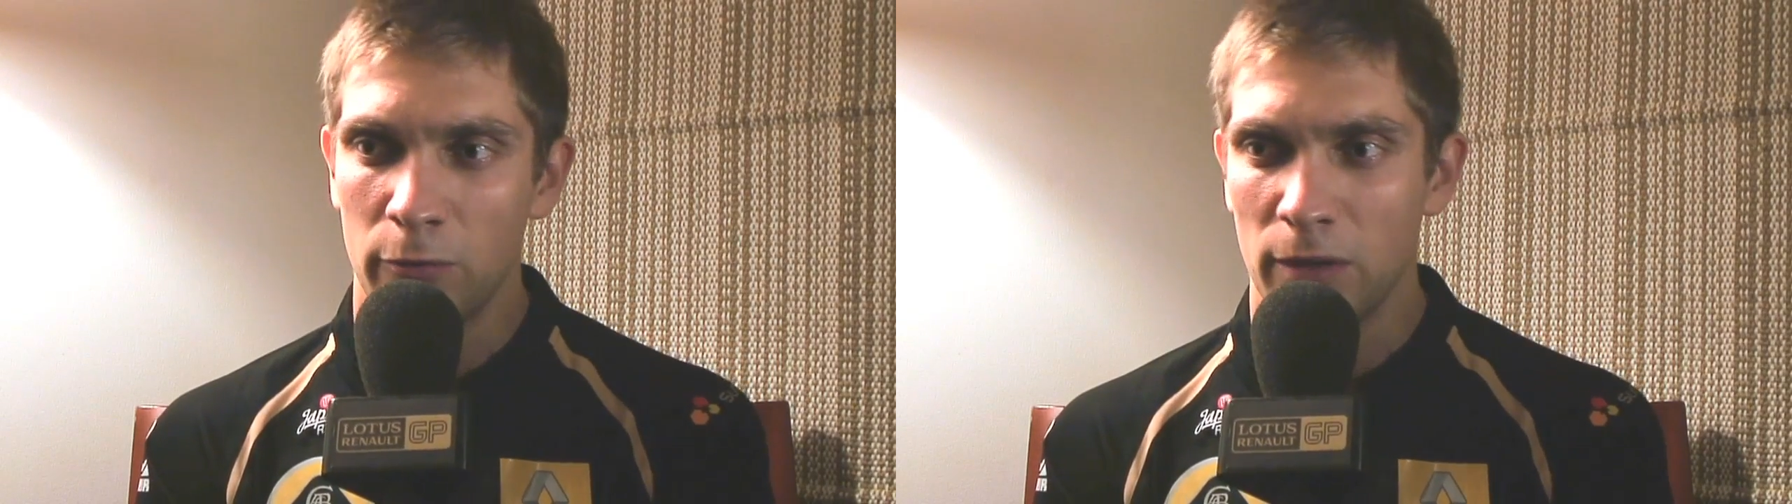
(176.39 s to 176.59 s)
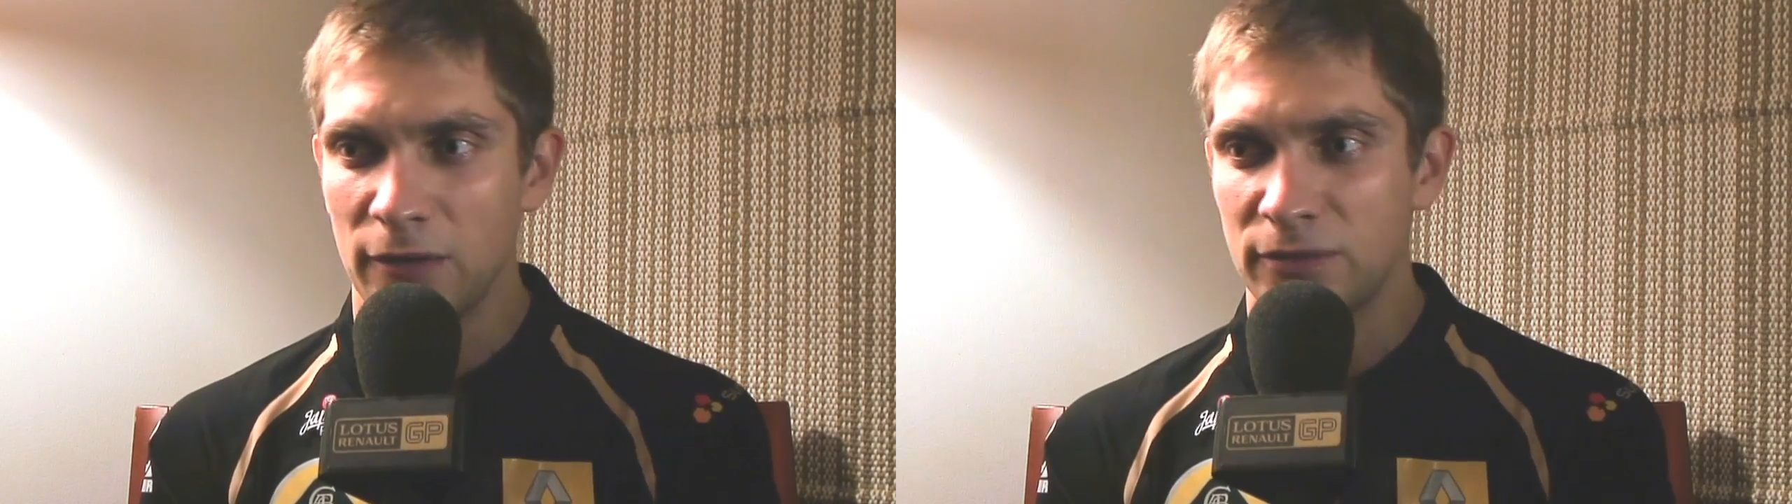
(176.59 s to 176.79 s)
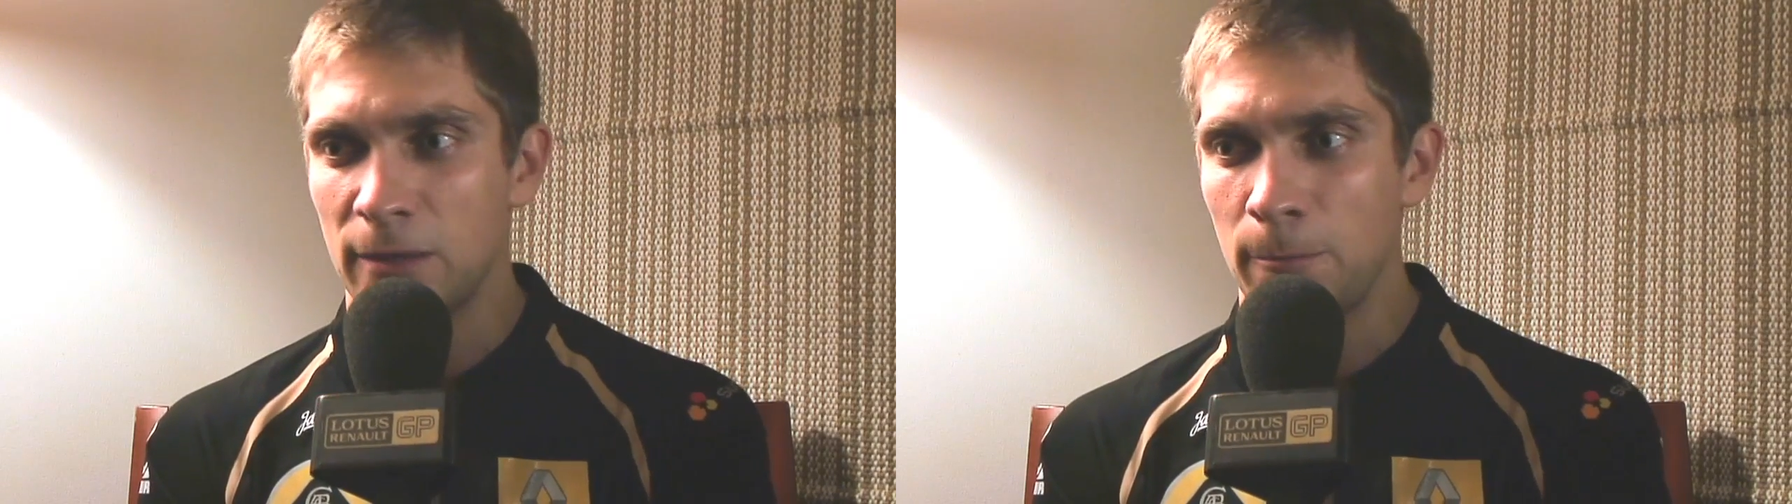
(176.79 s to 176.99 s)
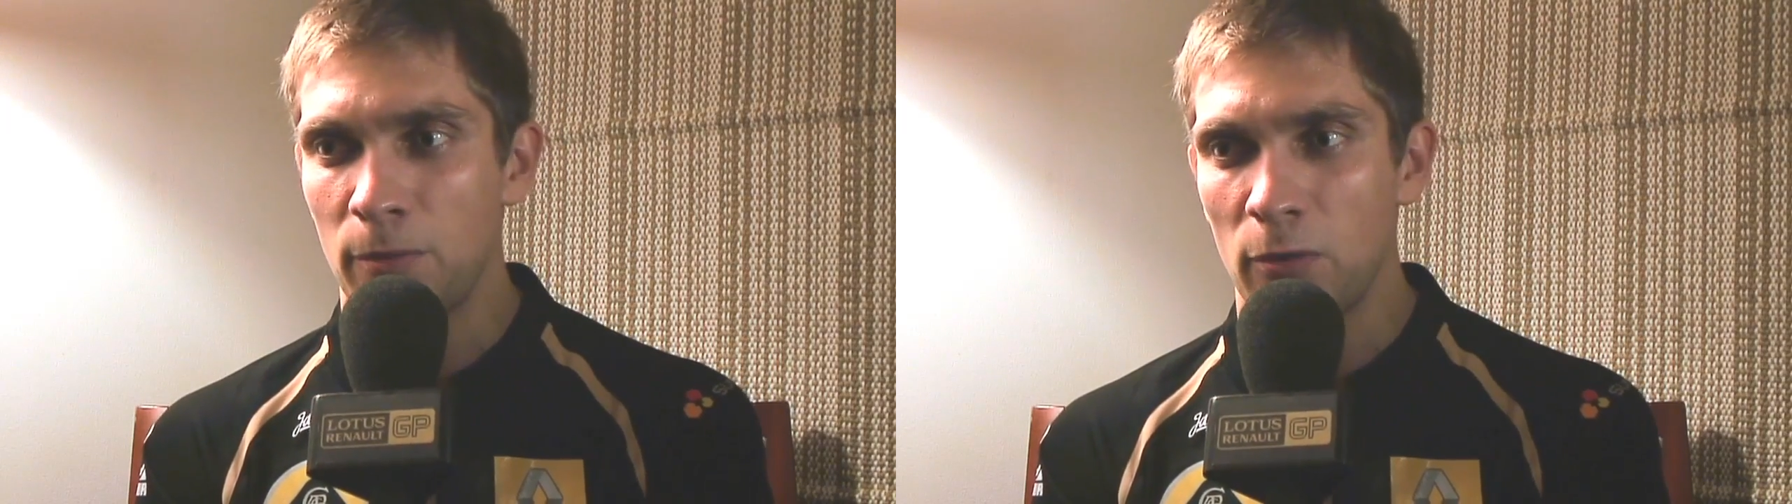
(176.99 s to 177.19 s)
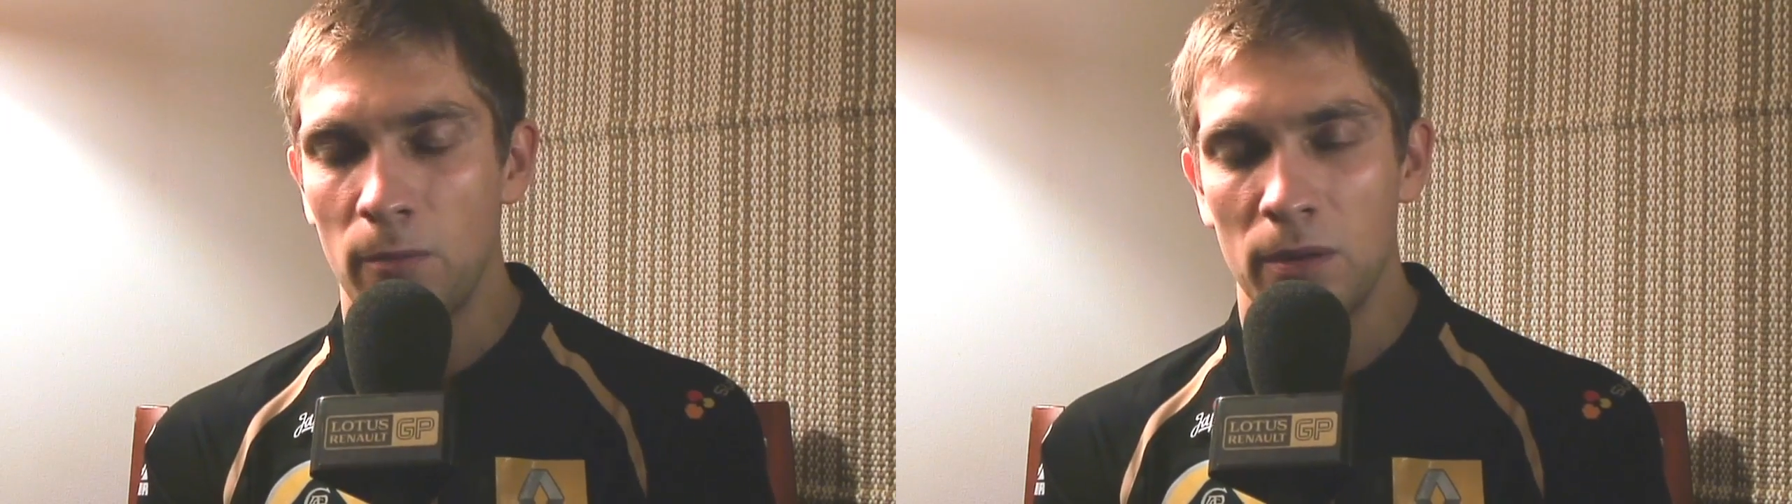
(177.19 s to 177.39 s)
we have some
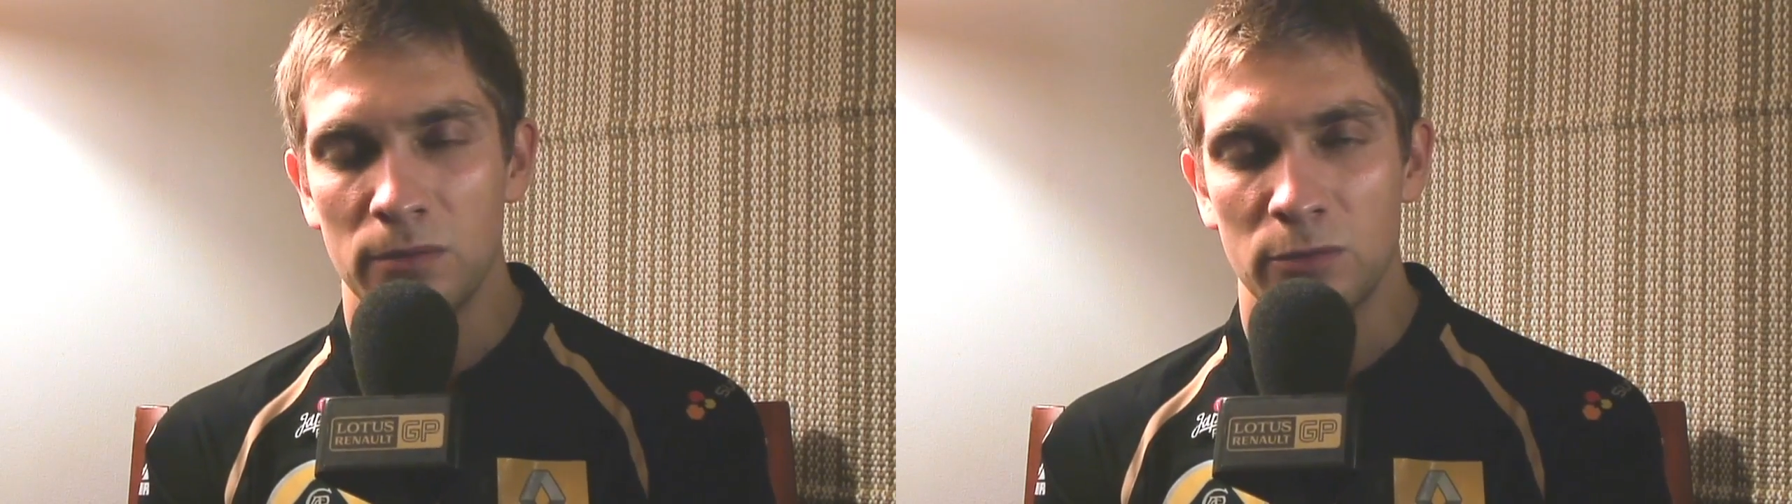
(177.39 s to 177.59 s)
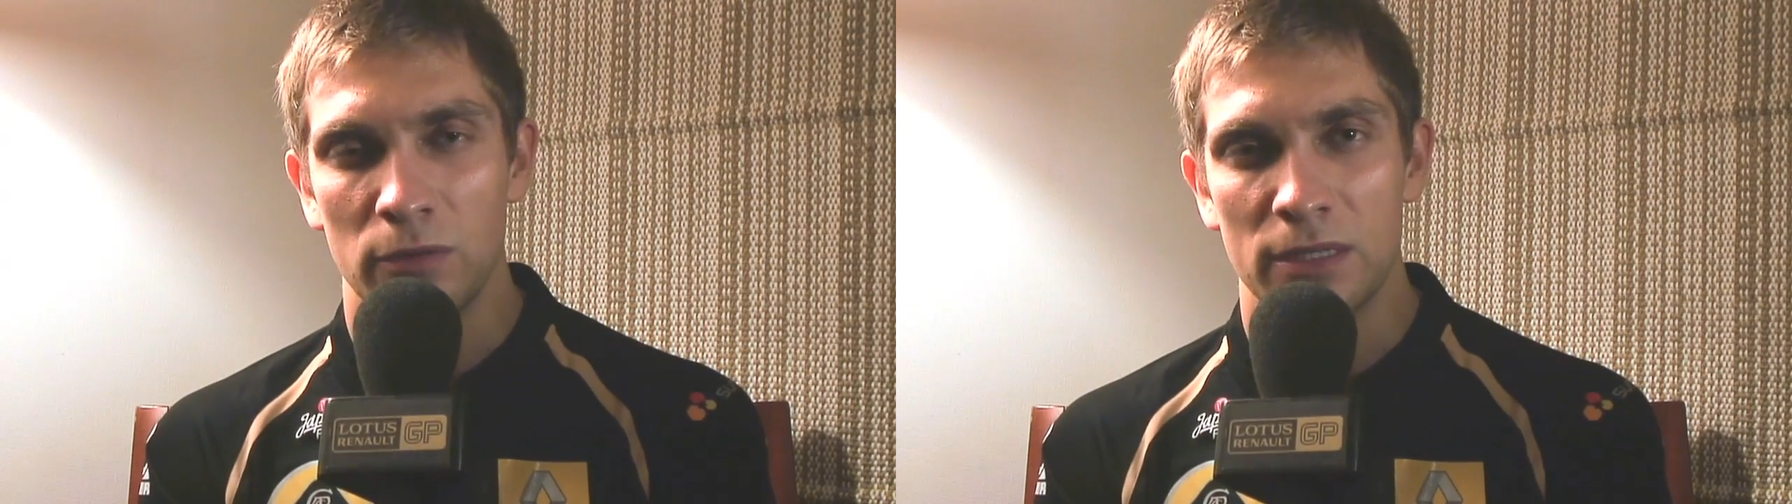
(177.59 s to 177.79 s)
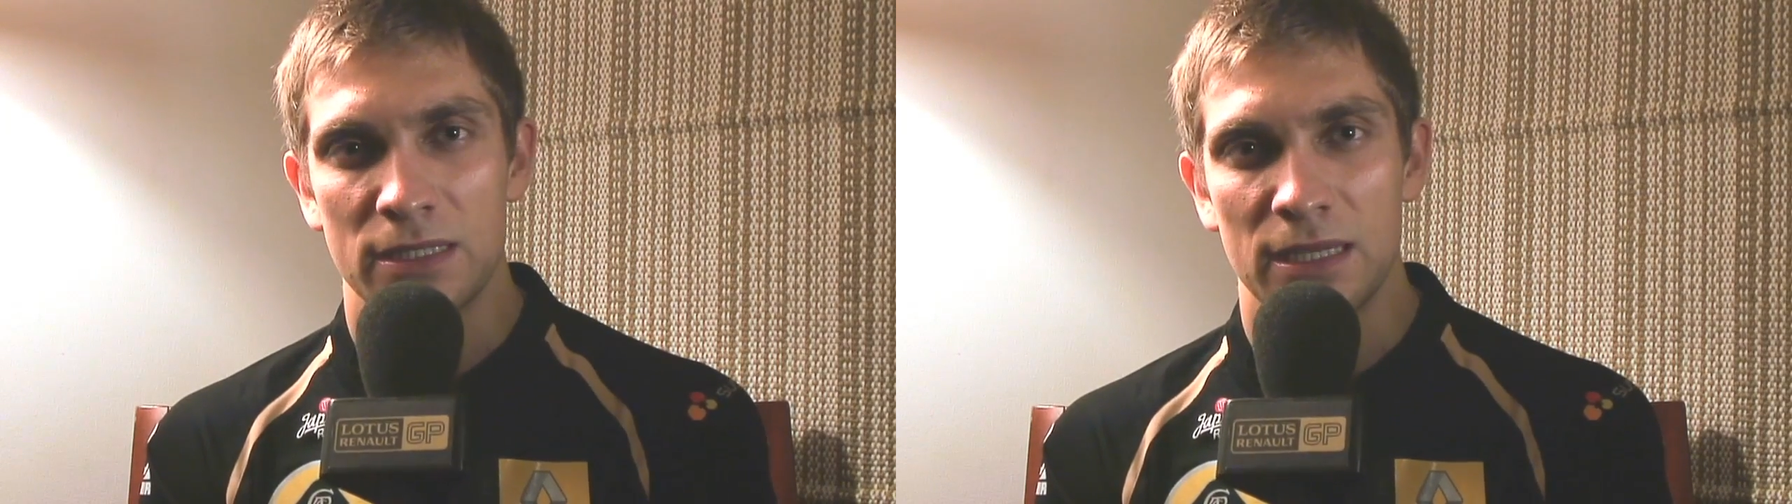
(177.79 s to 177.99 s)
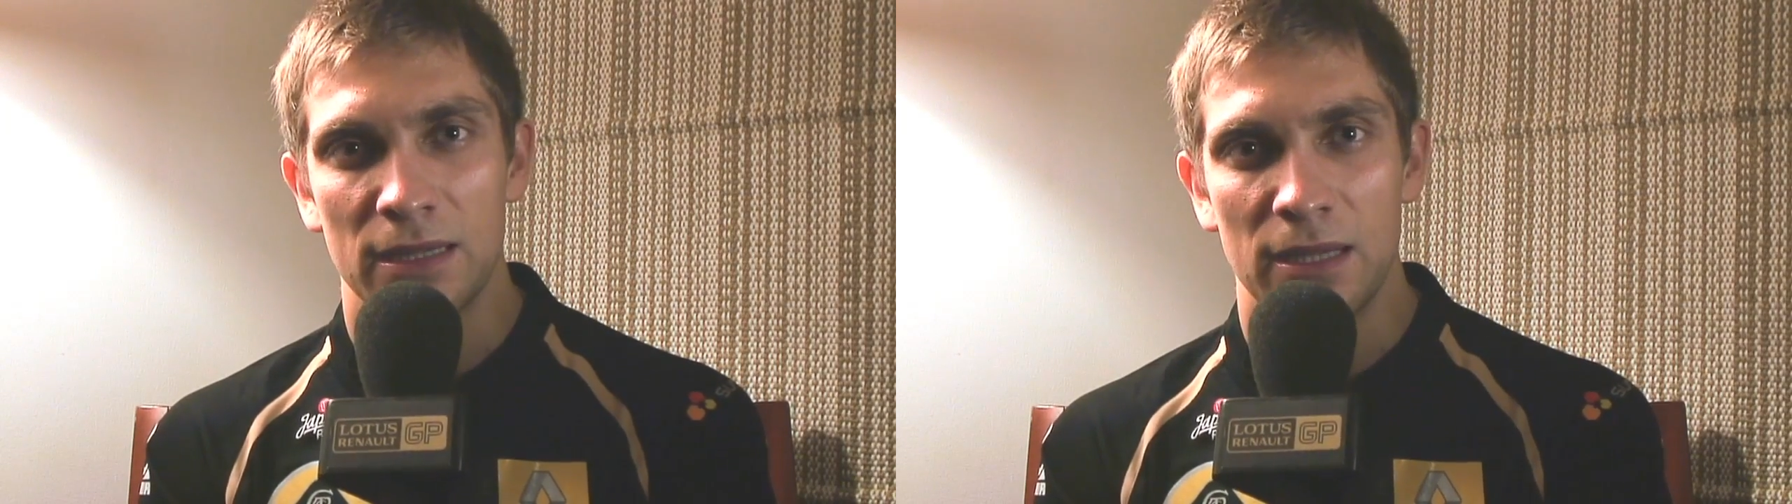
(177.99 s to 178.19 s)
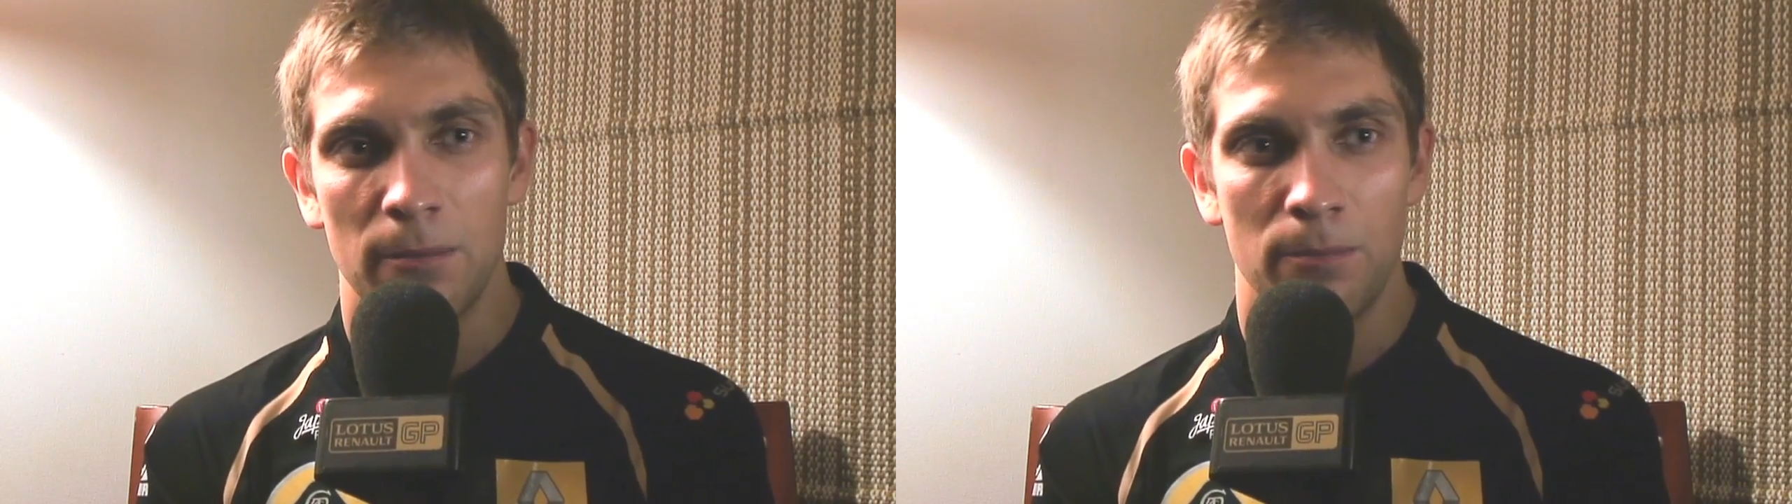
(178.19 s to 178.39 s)
problems with the
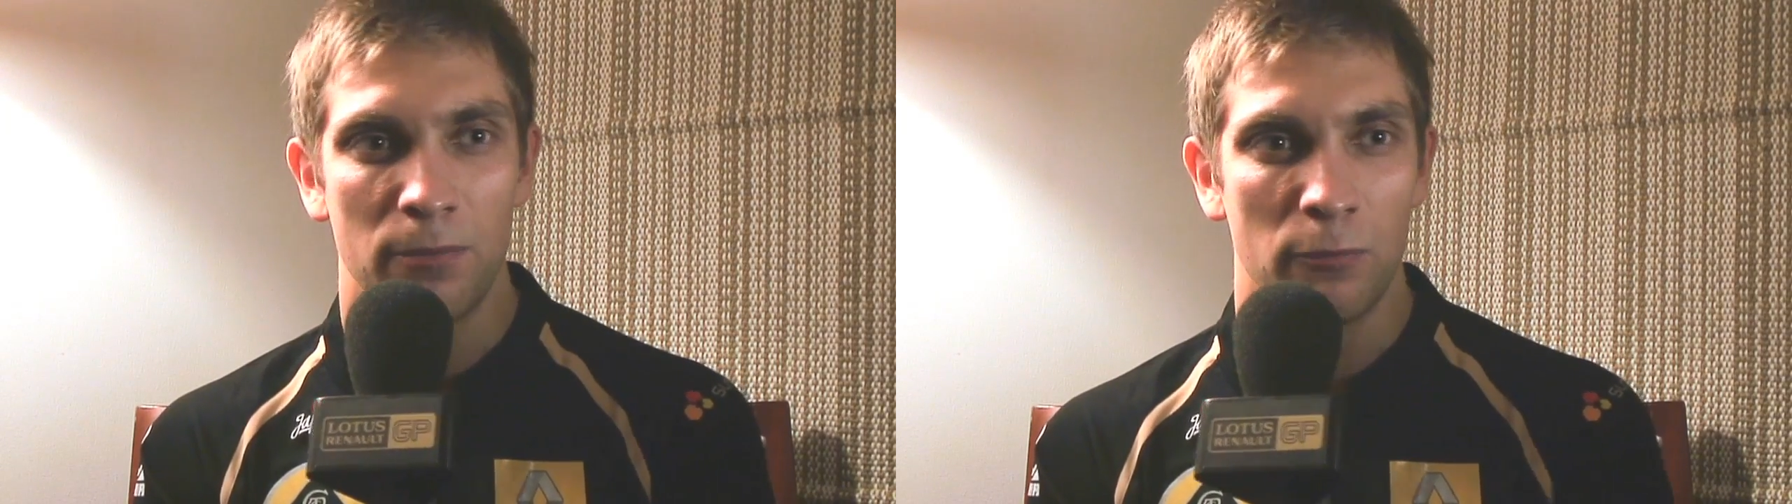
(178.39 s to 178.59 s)
setup.